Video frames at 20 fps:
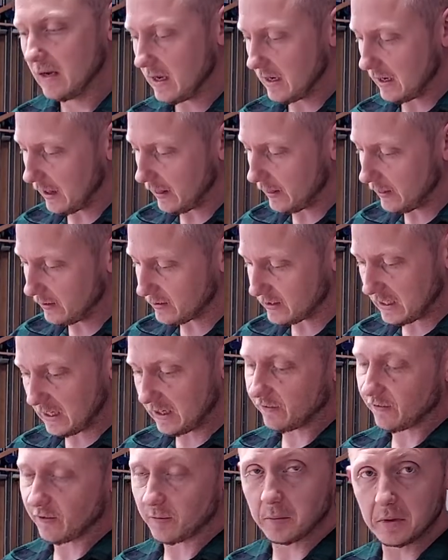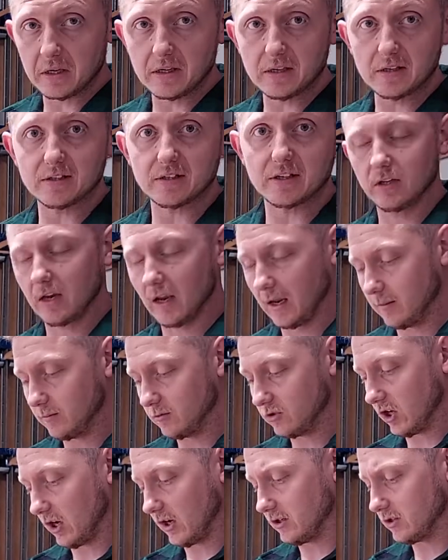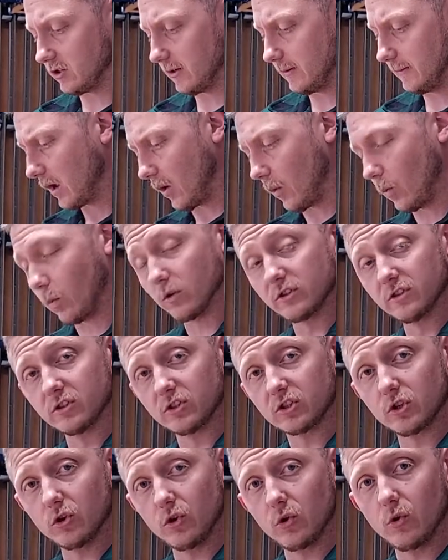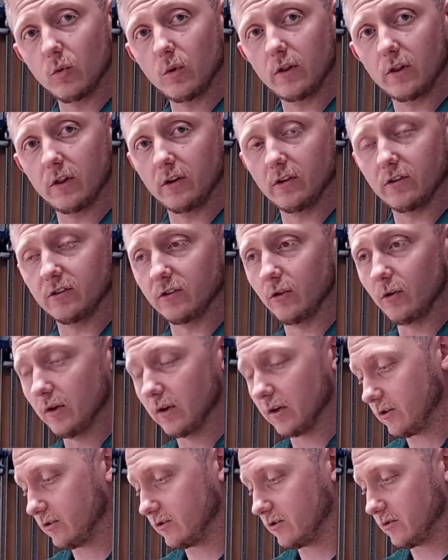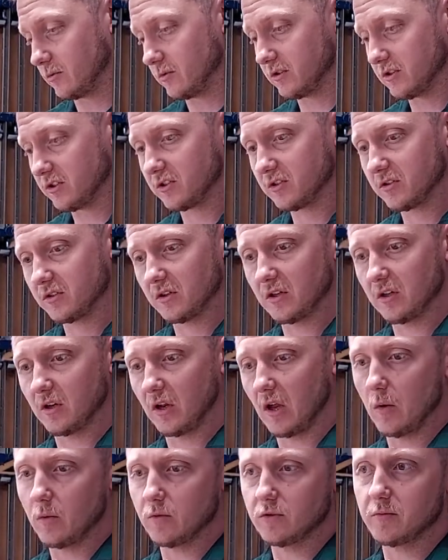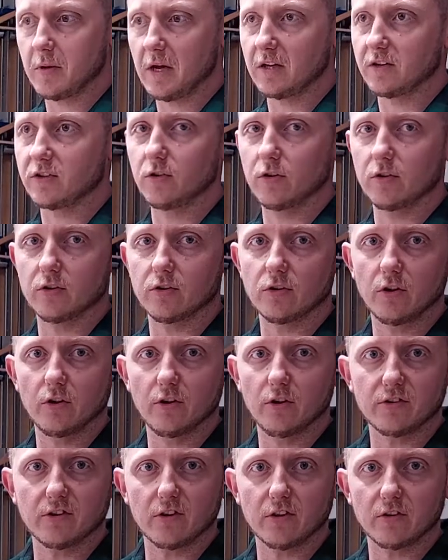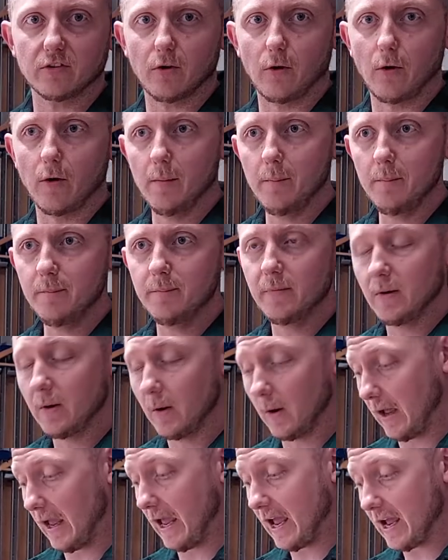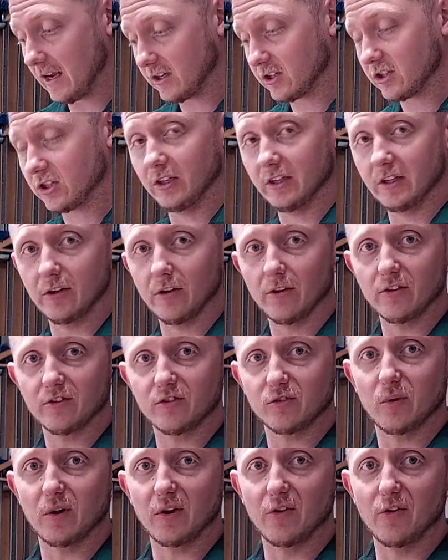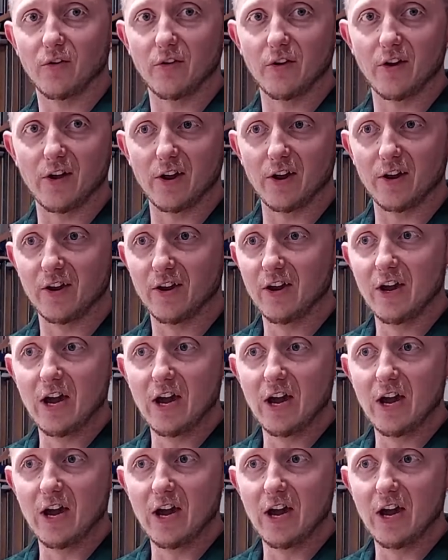Now this here for me is a game changer. I wasn't sure whether to do it because it was about $200 at the time. I actually got this one on